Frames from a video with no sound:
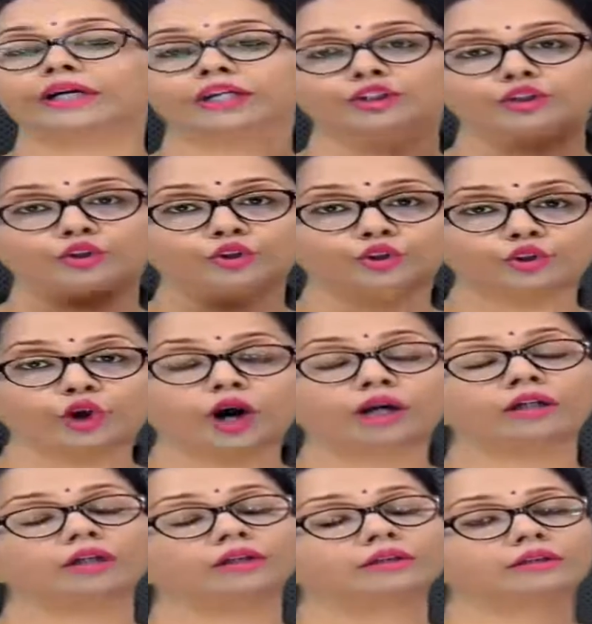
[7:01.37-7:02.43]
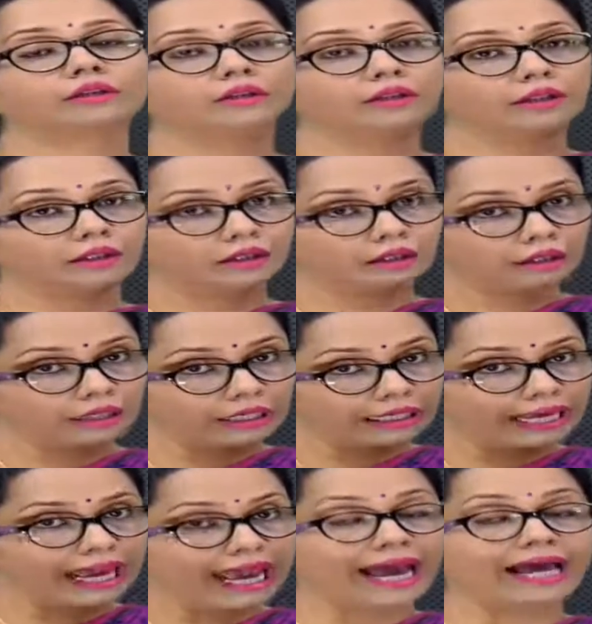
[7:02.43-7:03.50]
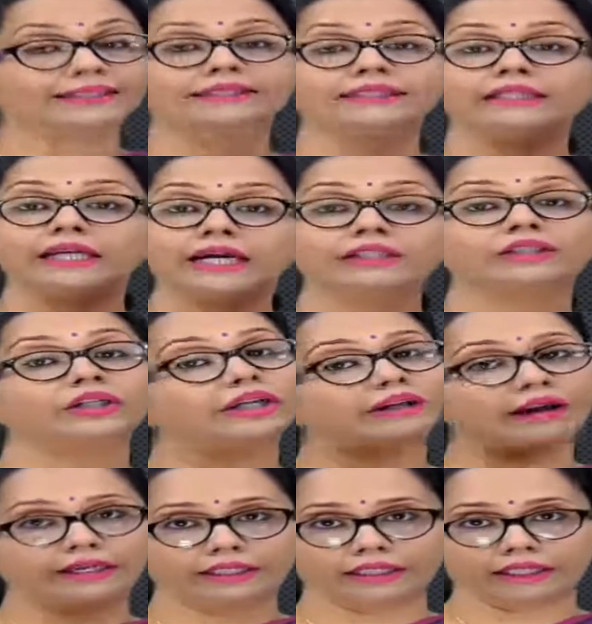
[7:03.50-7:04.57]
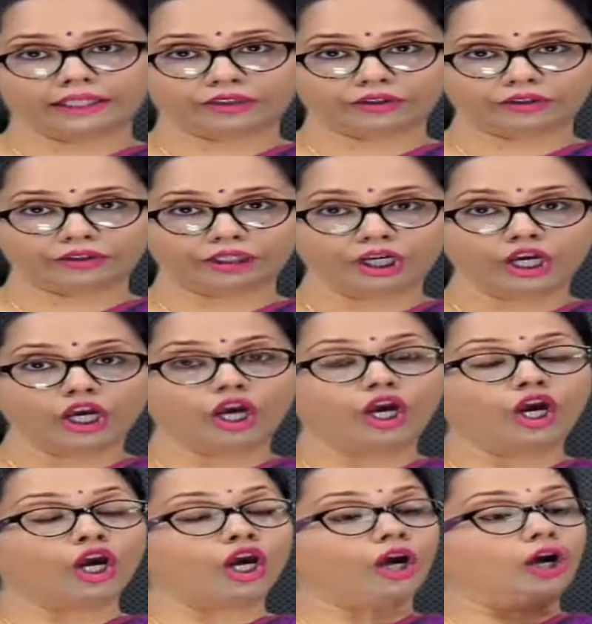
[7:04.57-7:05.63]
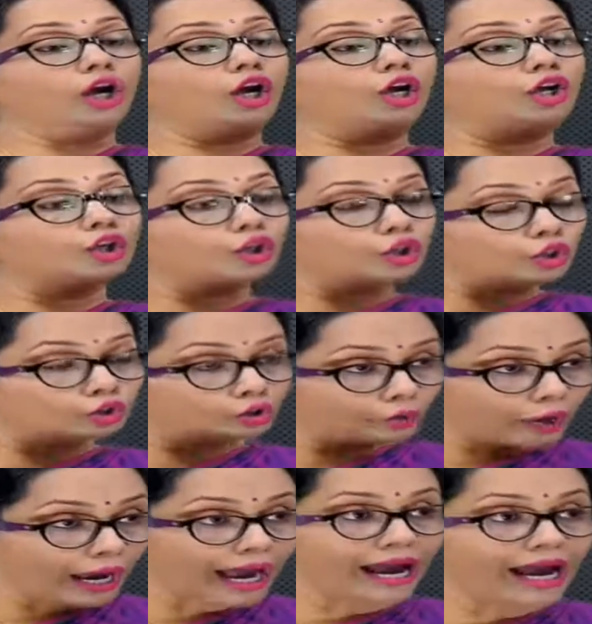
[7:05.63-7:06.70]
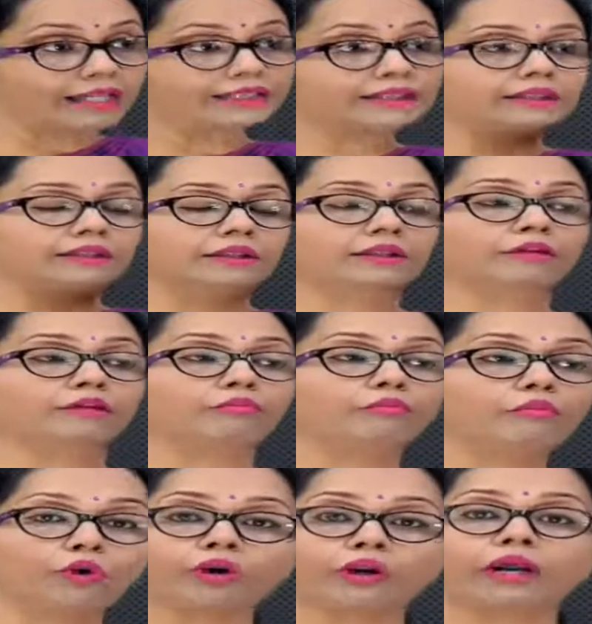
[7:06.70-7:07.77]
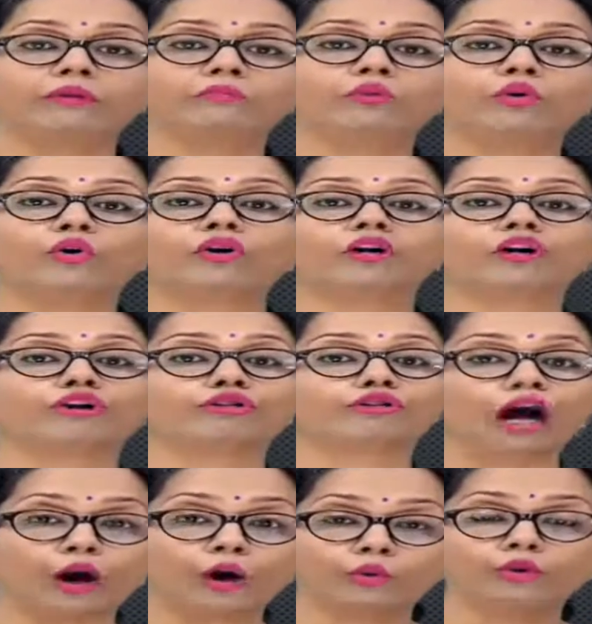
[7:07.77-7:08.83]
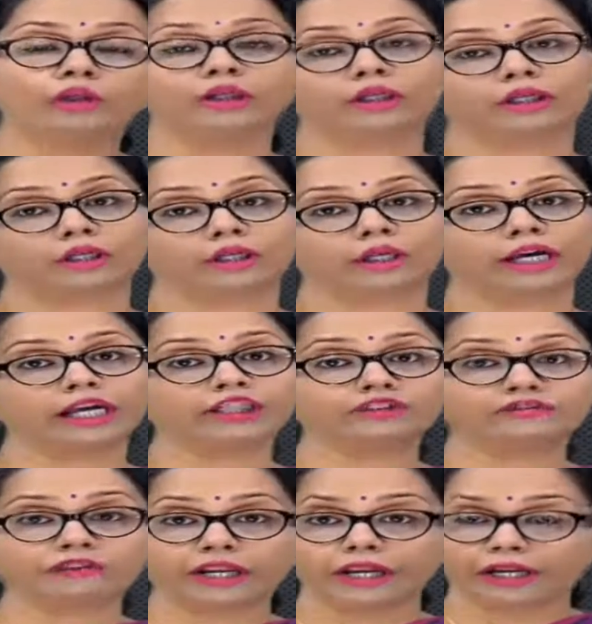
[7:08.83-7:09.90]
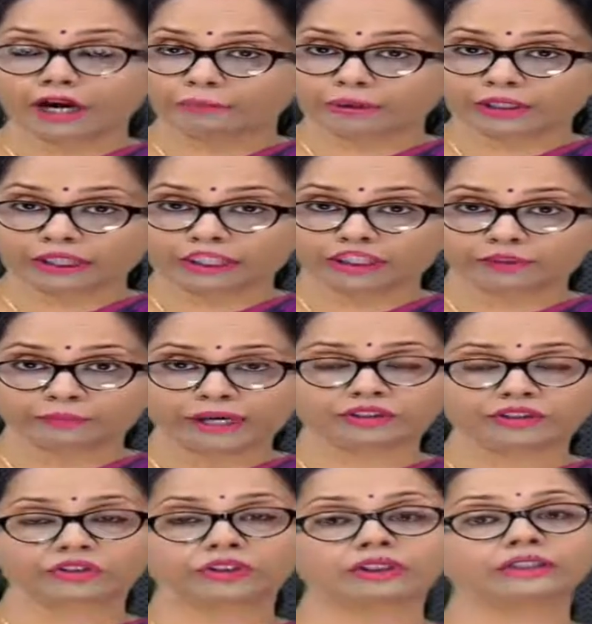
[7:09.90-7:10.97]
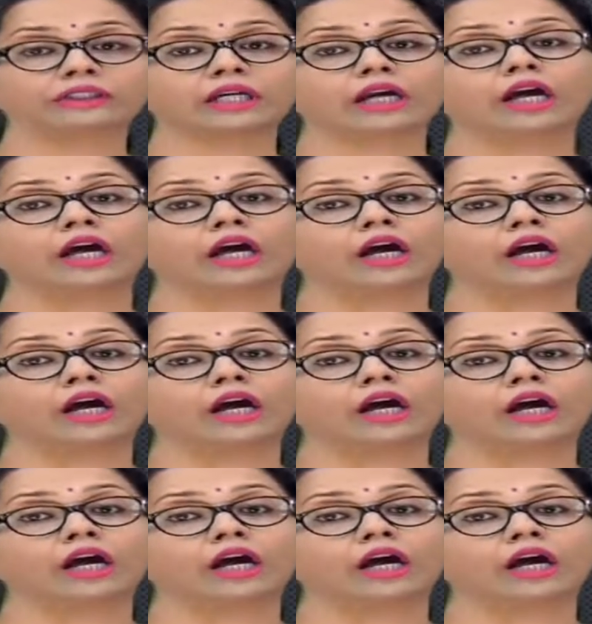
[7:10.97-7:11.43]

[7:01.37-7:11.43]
it is not as yet eradicated. So, as more and more crowd is filling up in these spaces,